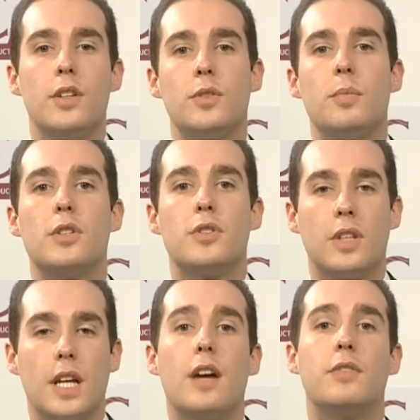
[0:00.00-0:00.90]
to make
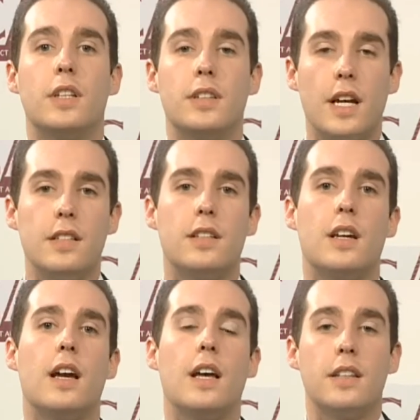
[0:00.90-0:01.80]
sure they have the
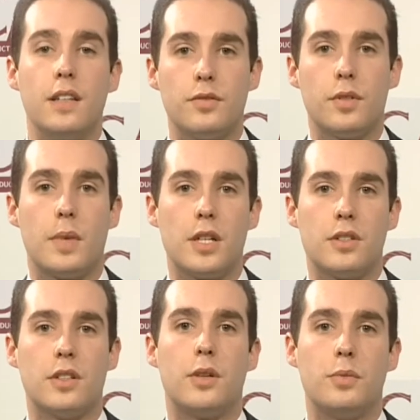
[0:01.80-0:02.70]
data and the
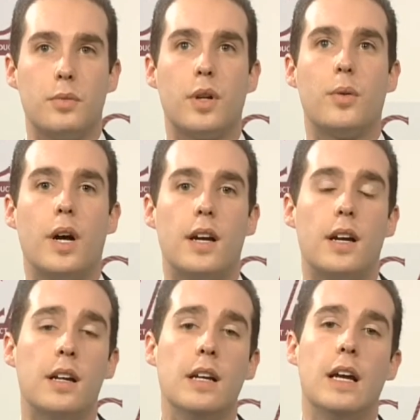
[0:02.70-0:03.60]
information that we
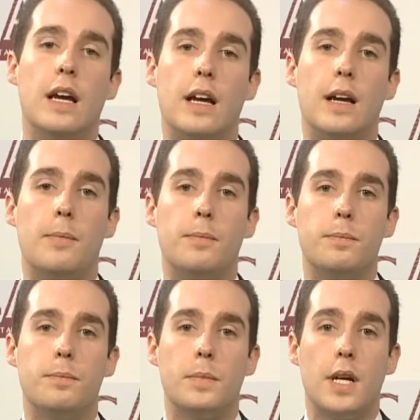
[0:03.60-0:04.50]
require
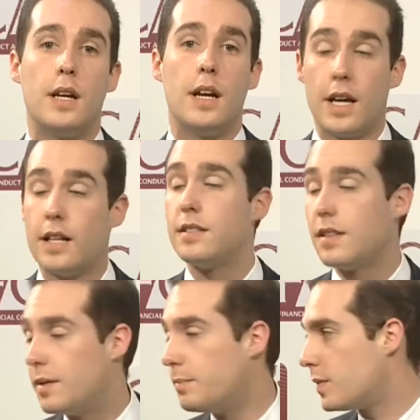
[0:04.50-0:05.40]
ahead of time.